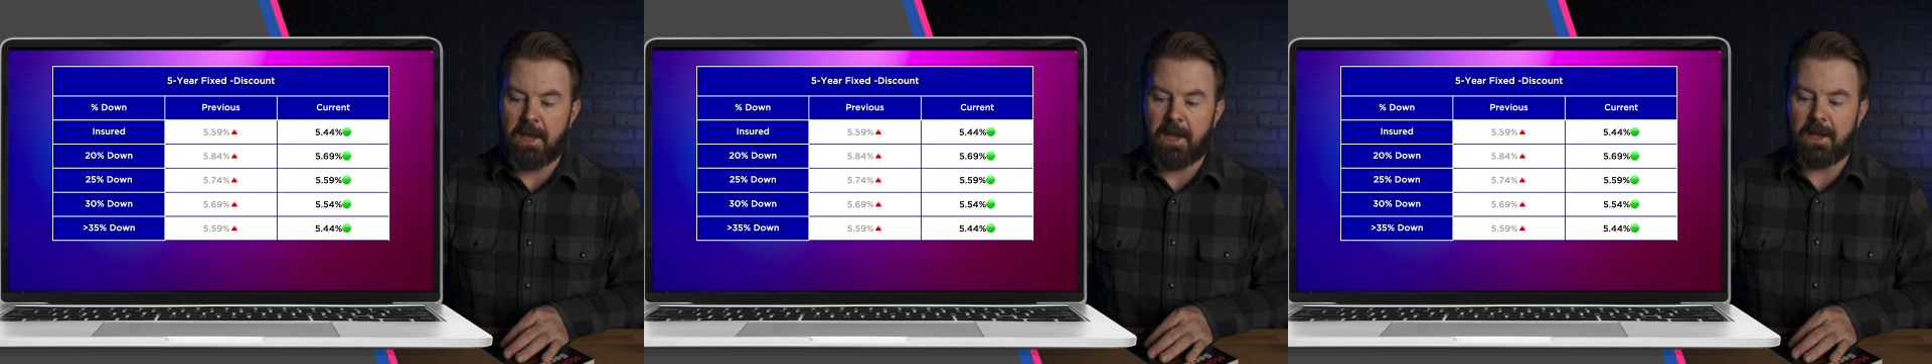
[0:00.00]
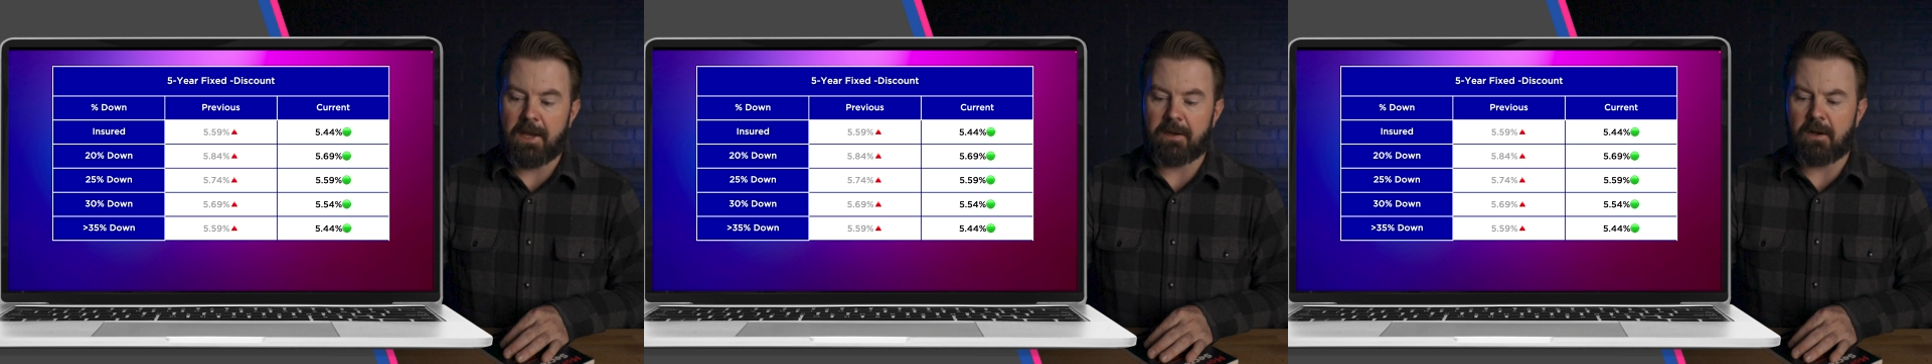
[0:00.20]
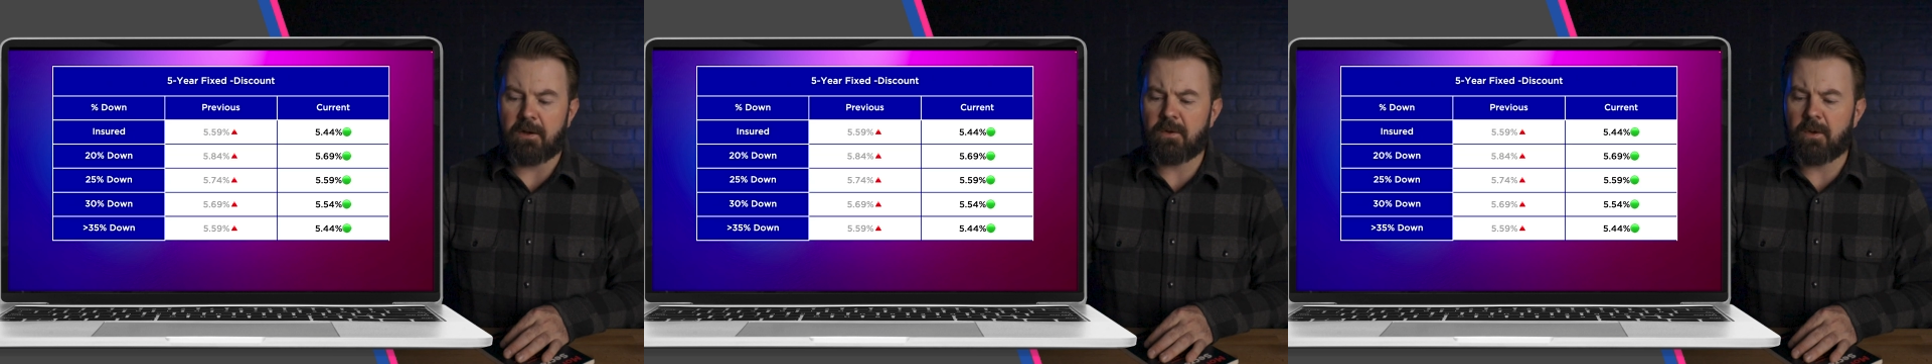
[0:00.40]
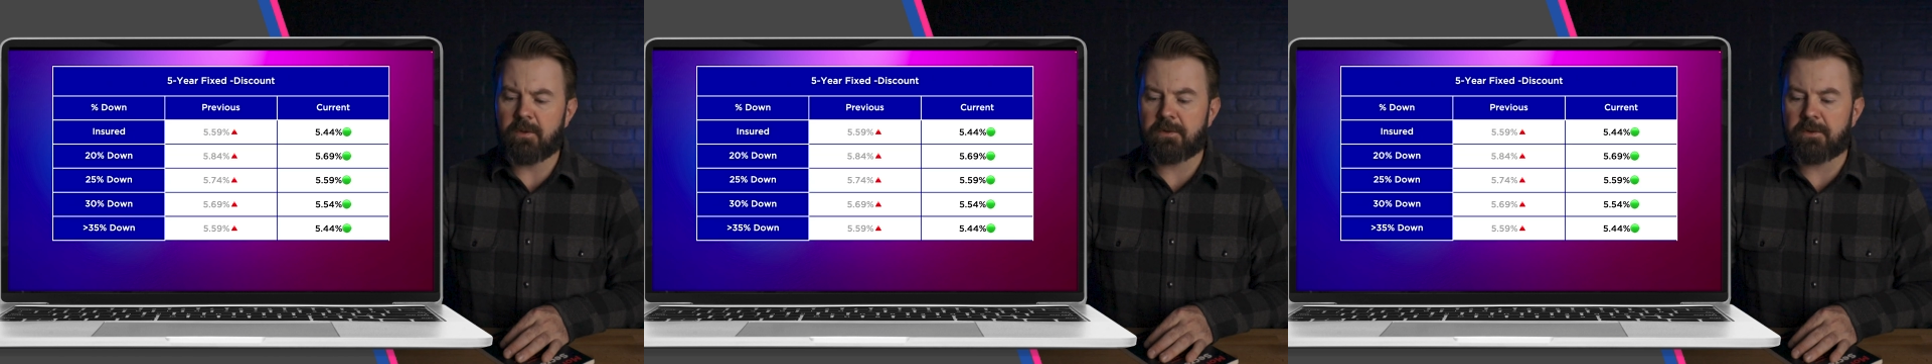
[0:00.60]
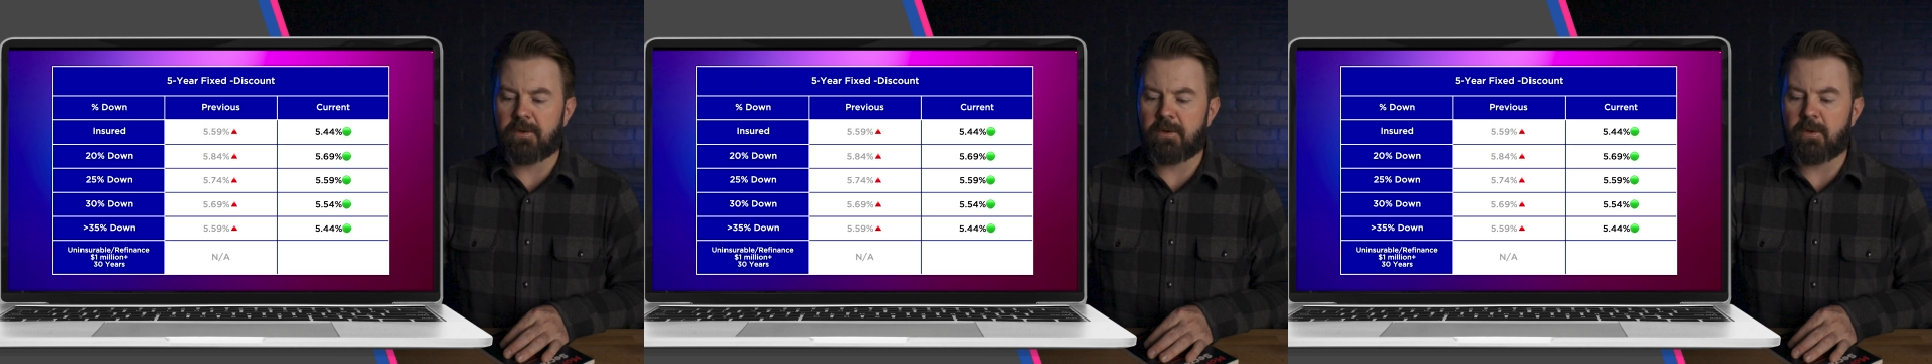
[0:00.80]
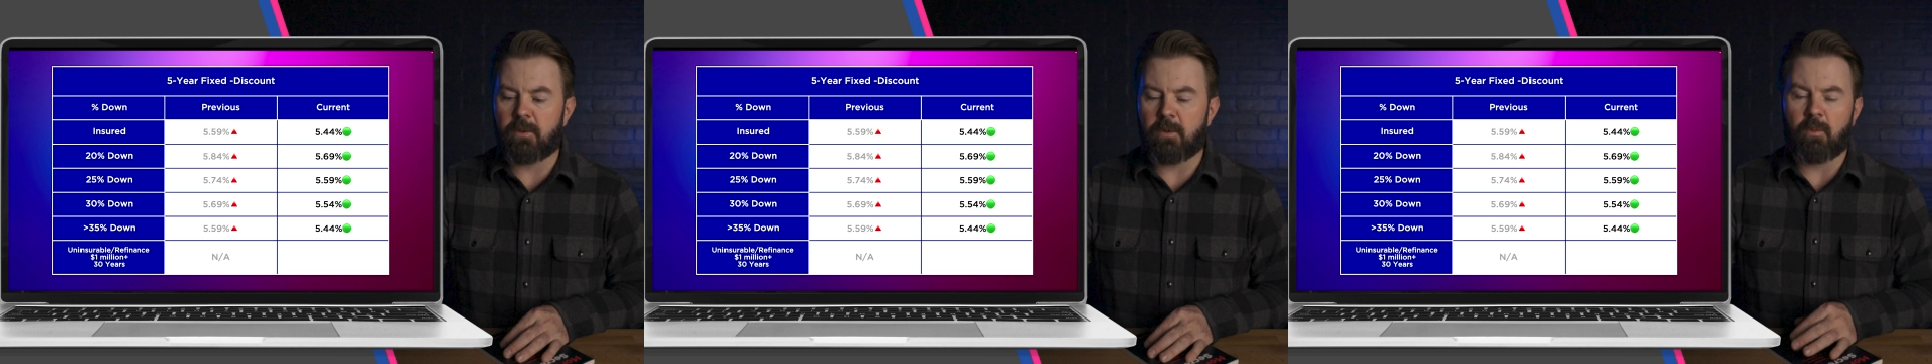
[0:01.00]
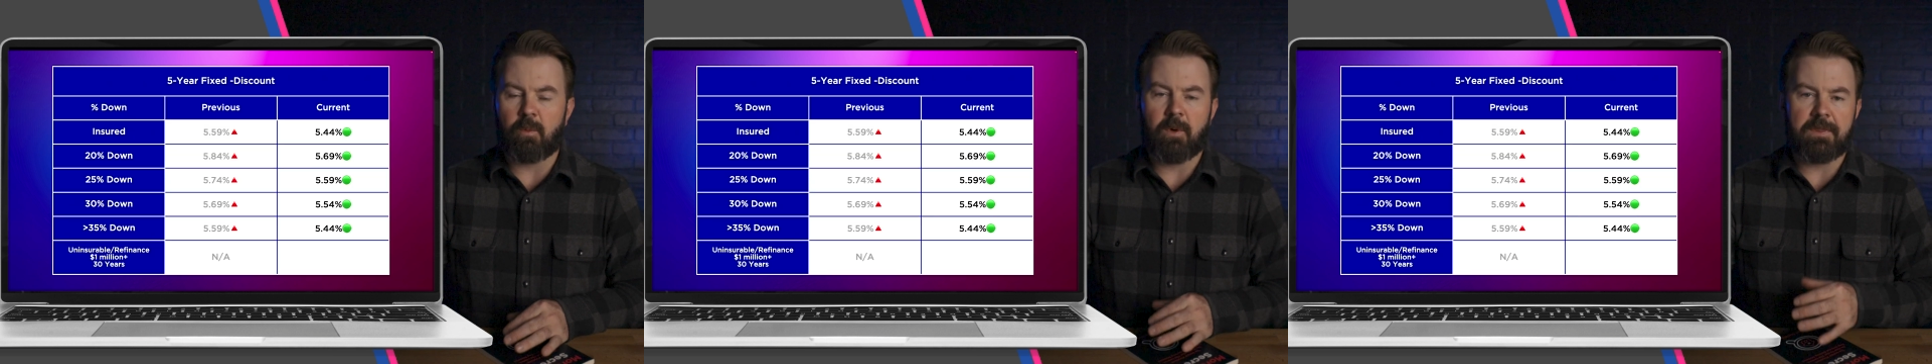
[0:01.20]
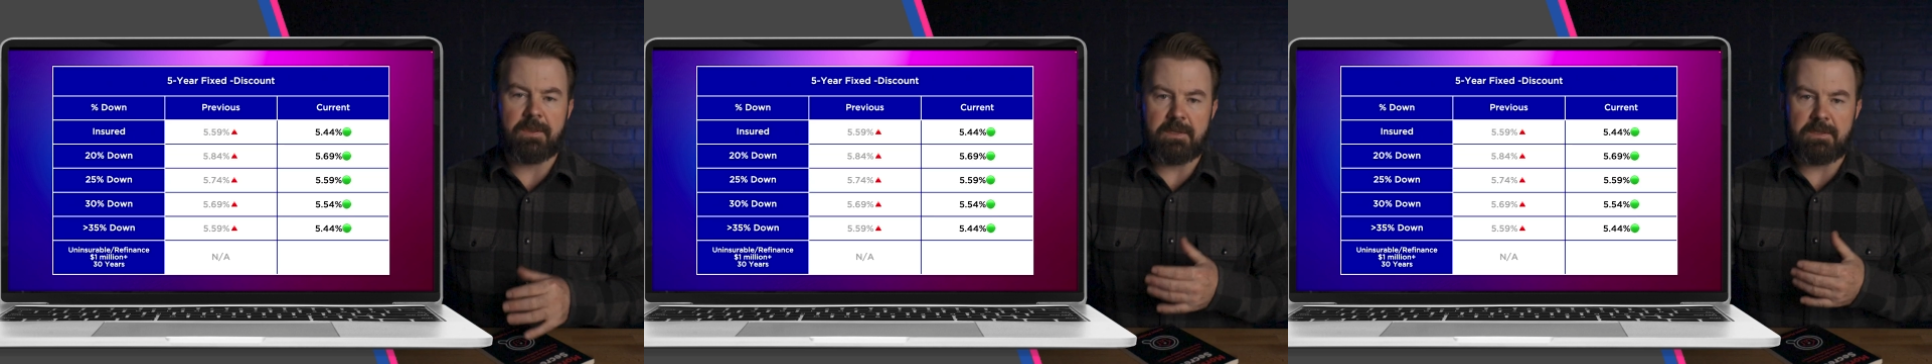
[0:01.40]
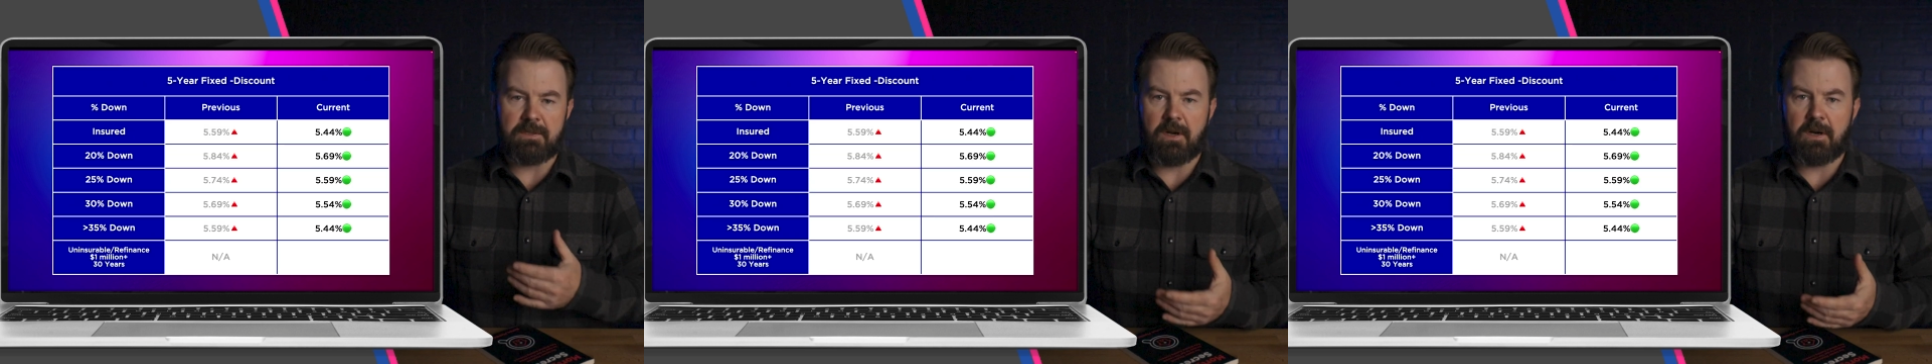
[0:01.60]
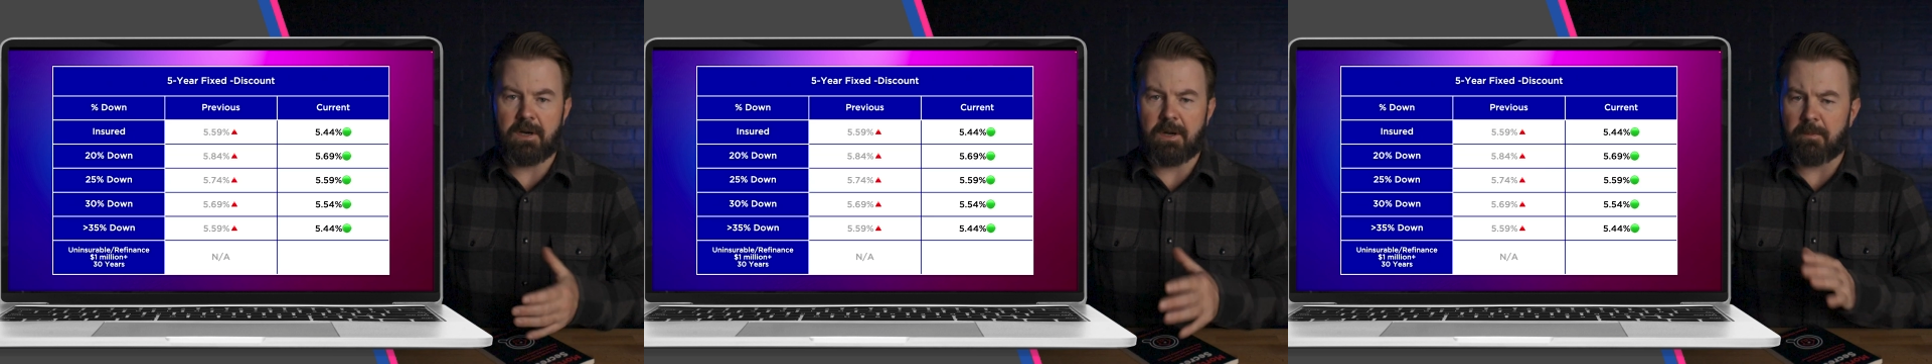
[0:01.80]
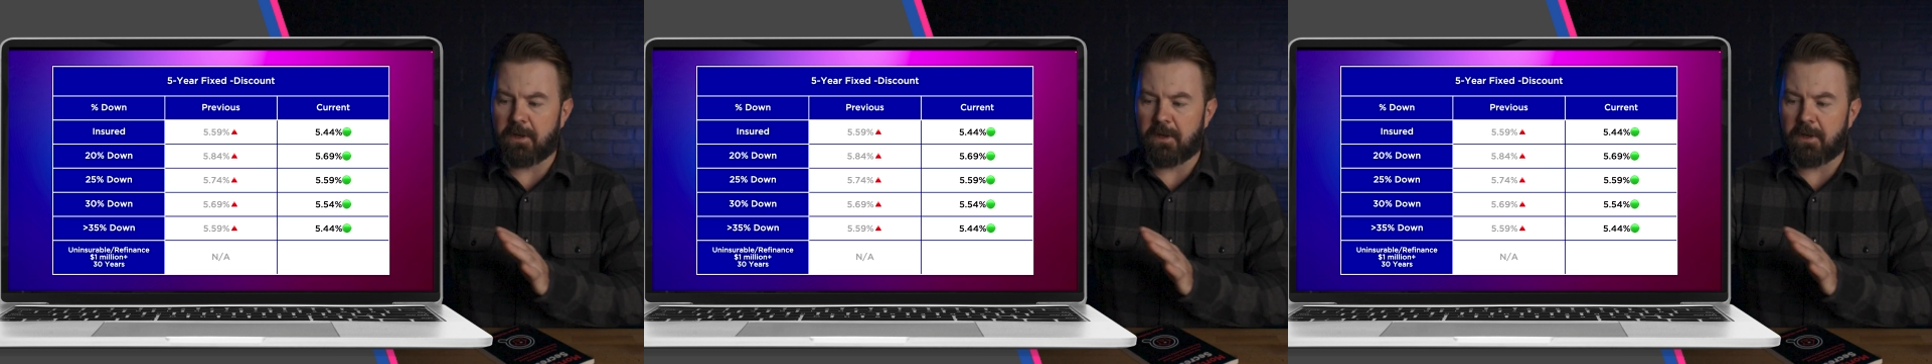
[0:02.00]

And I'll go through what these are.